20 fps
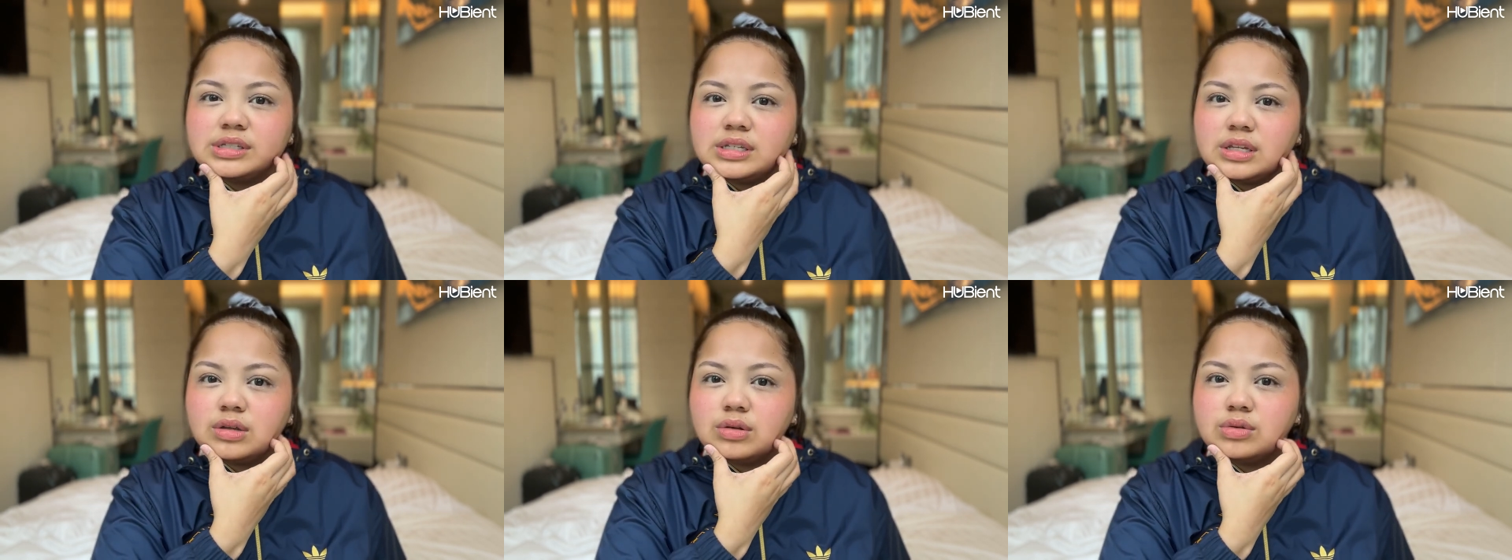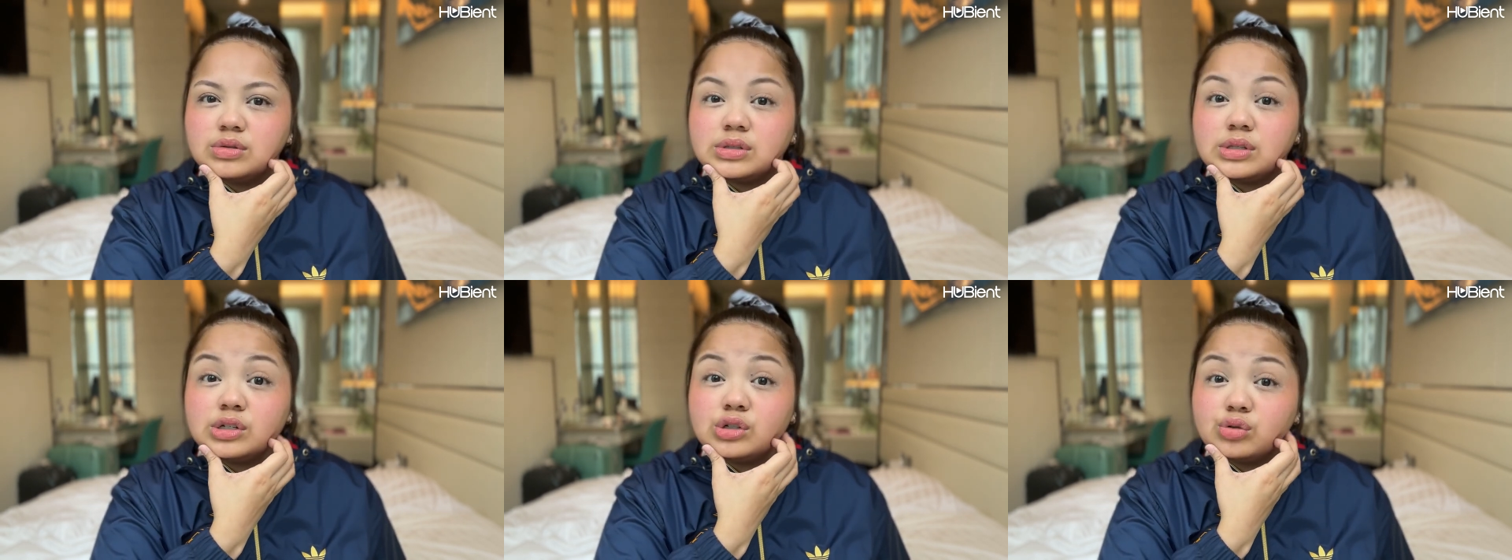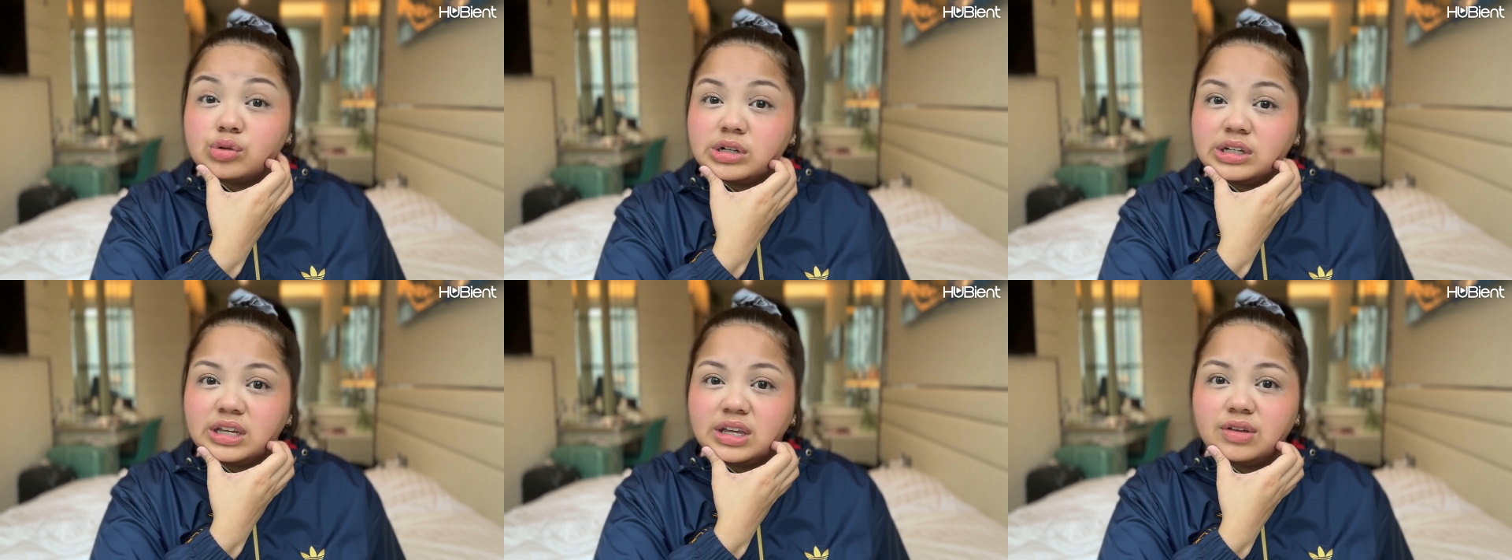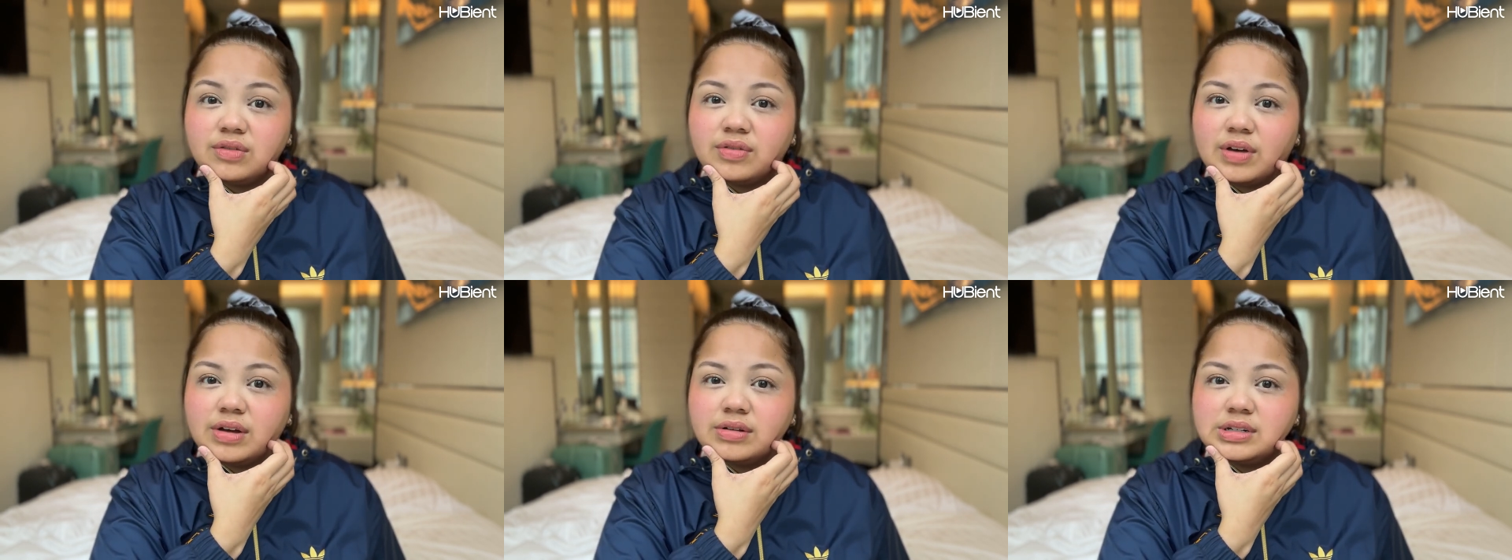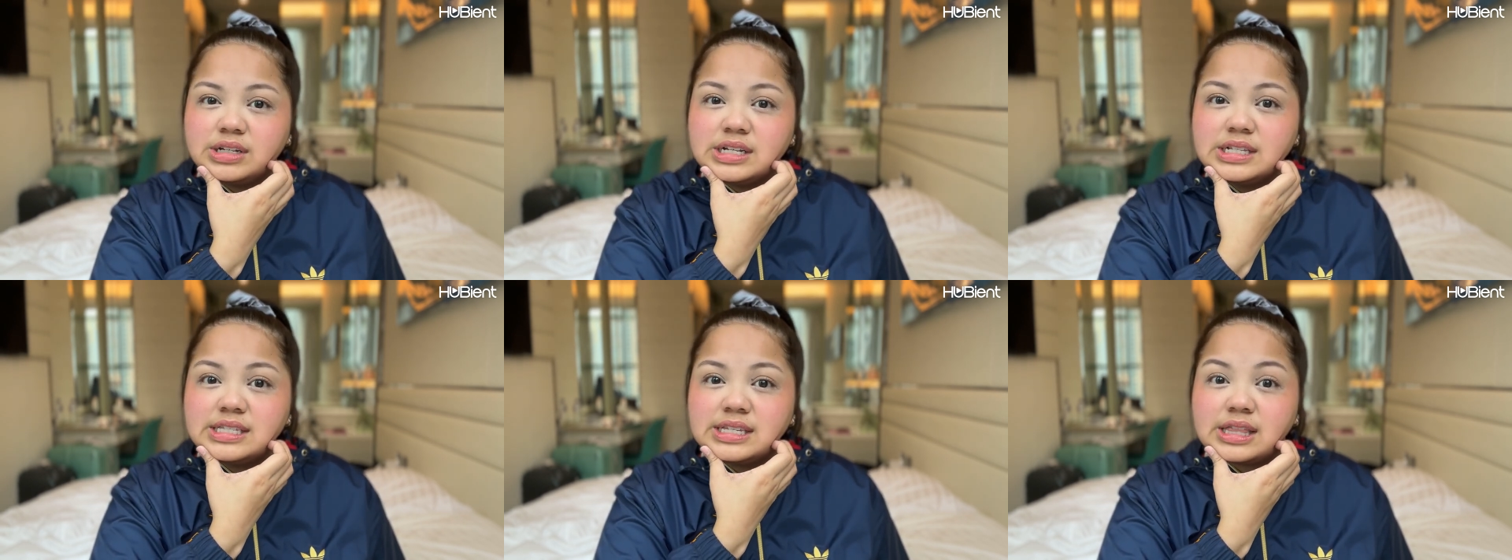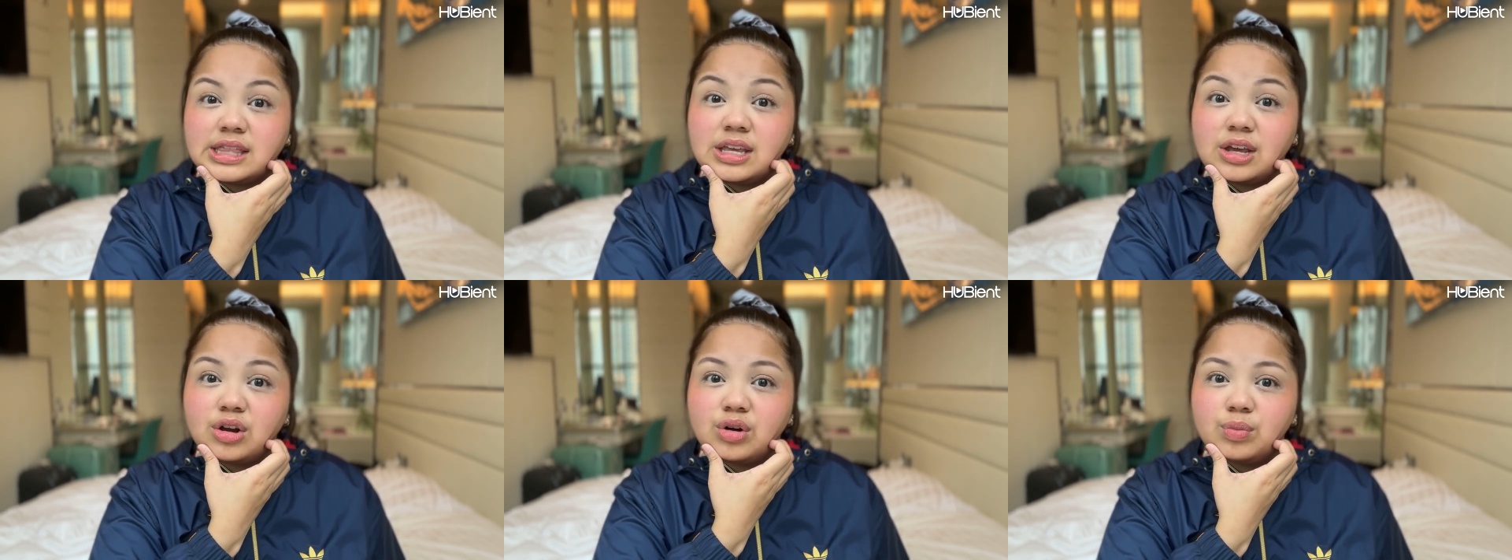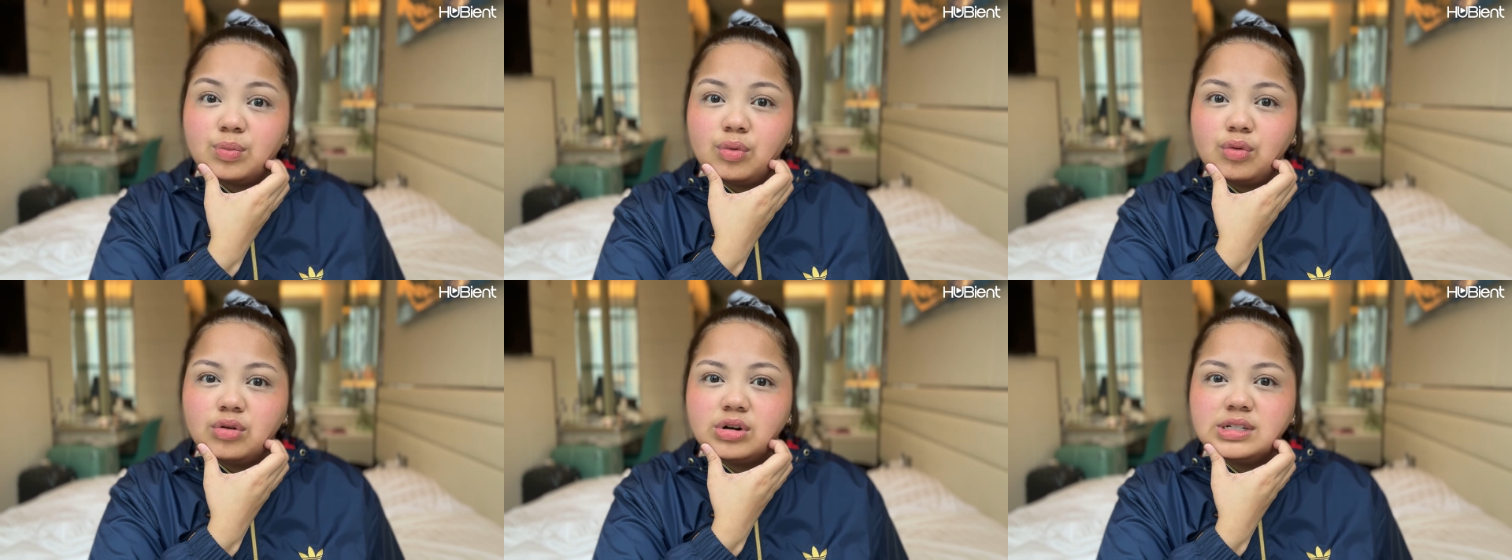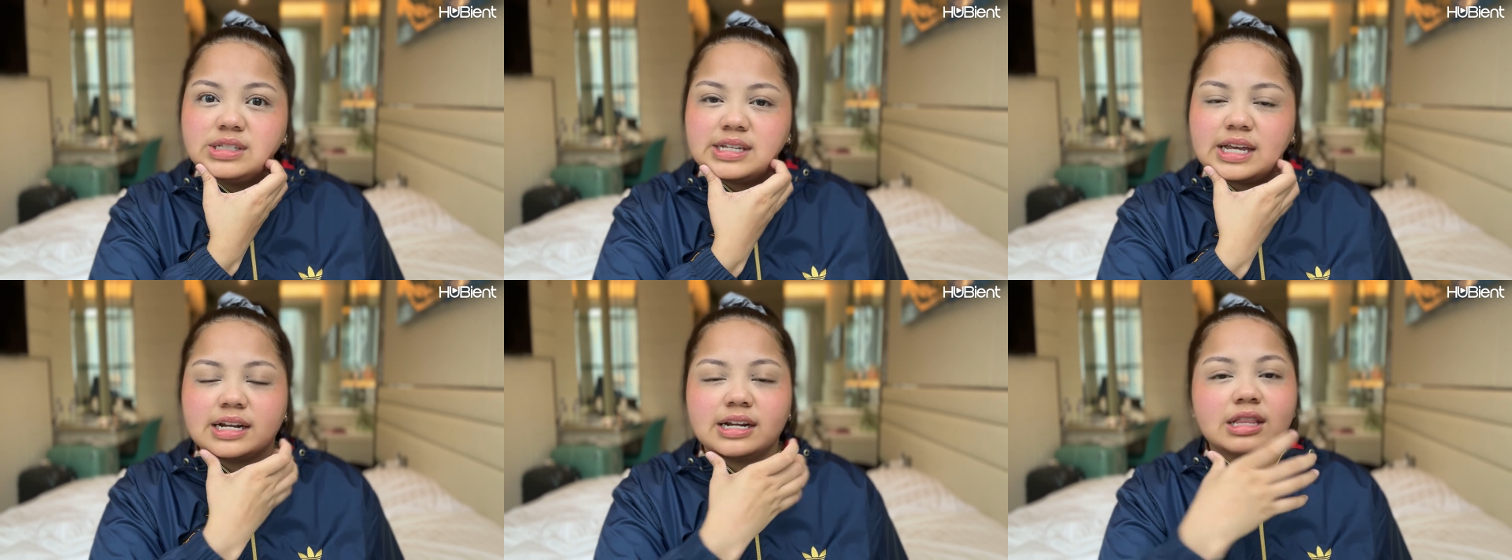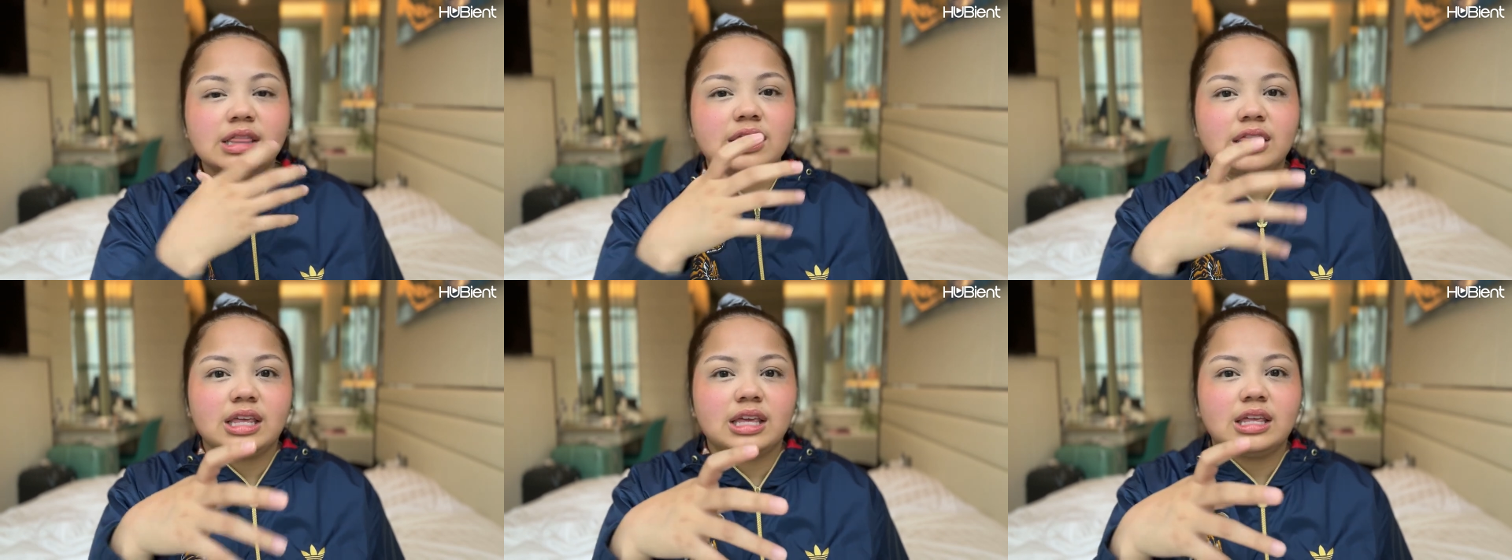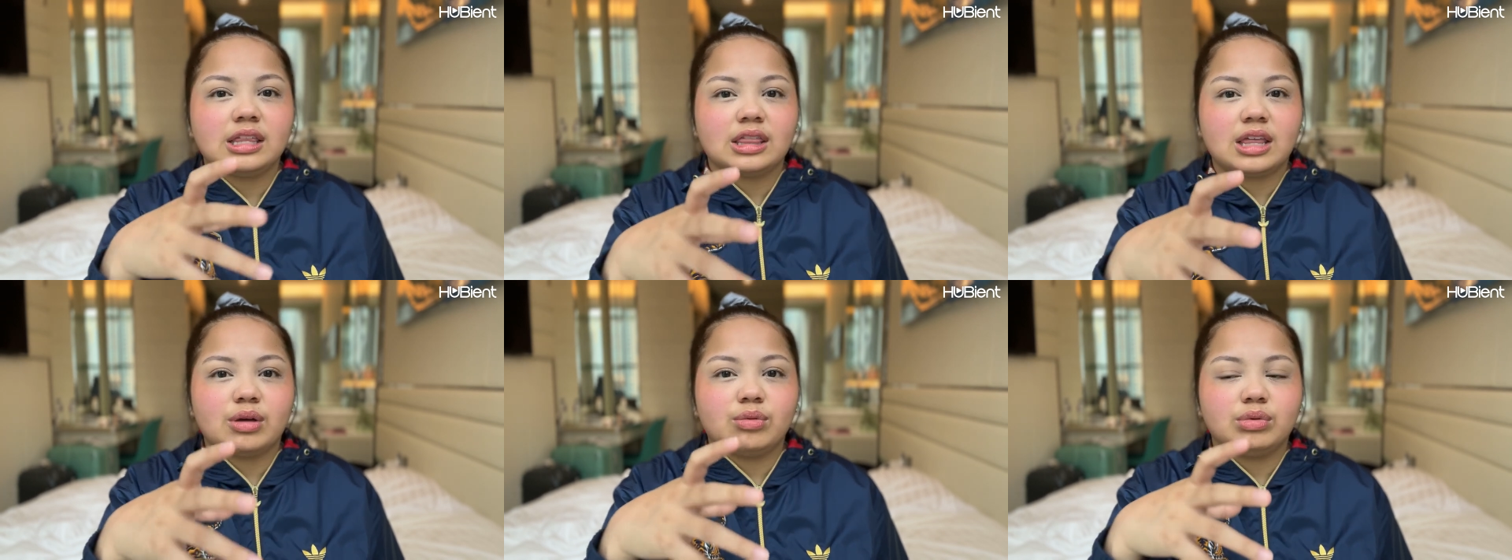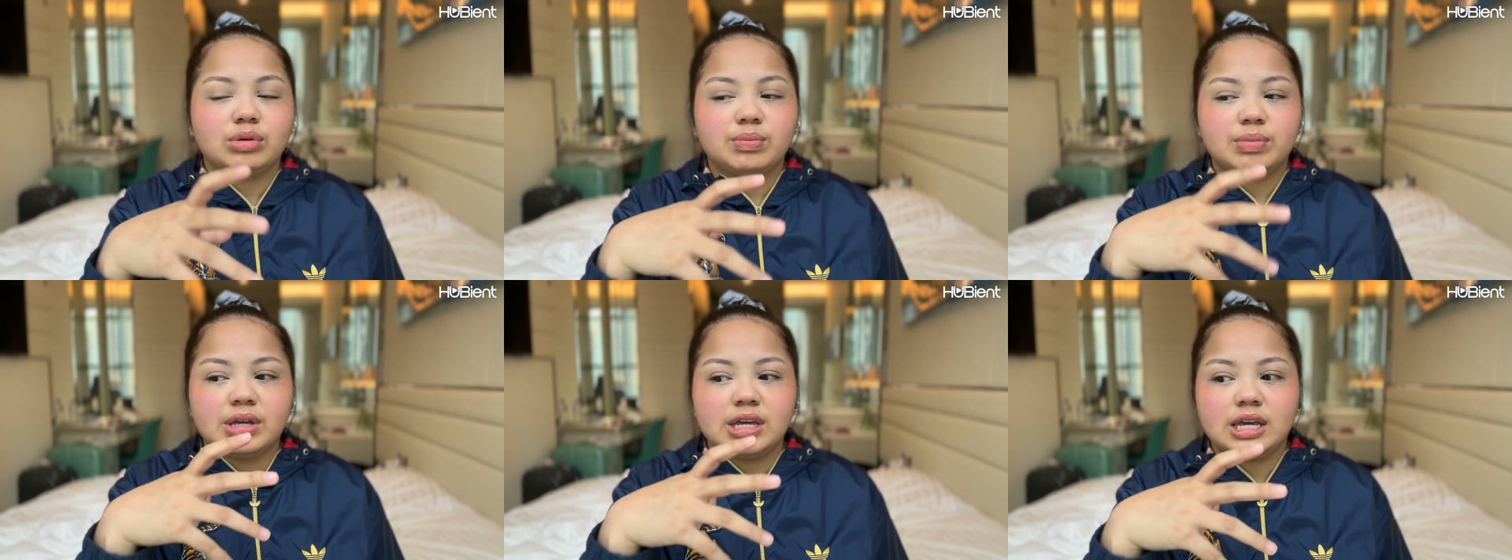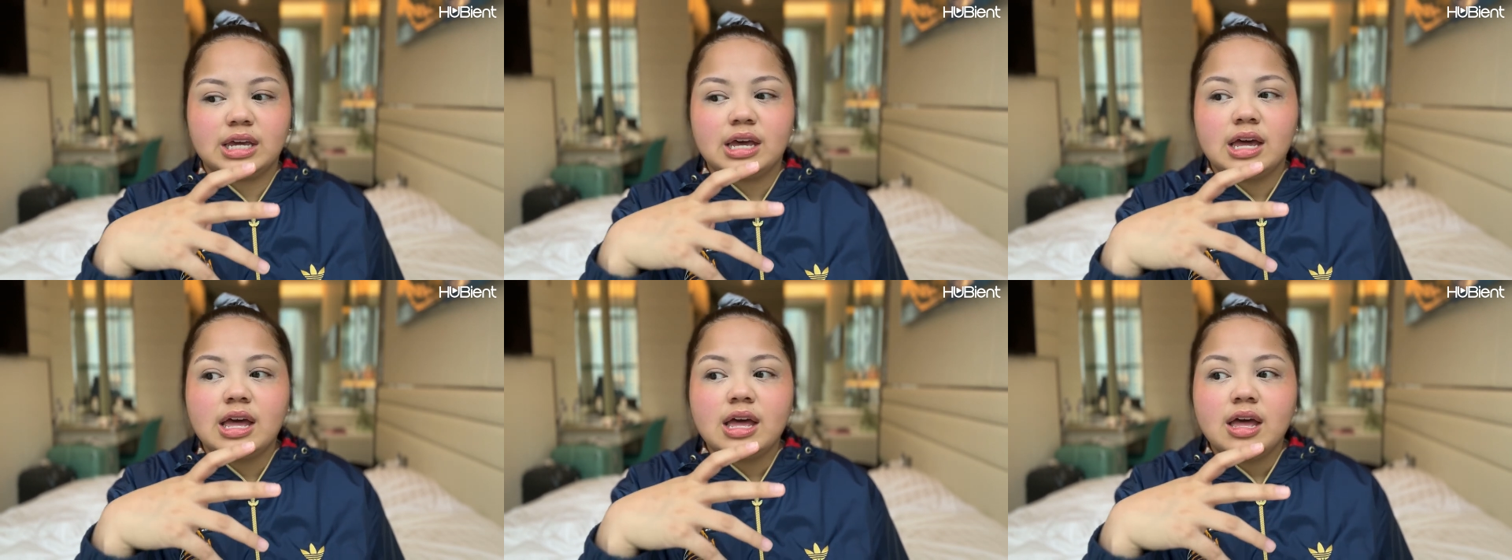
to use the drinking fountains at the airports. I didn't think they would be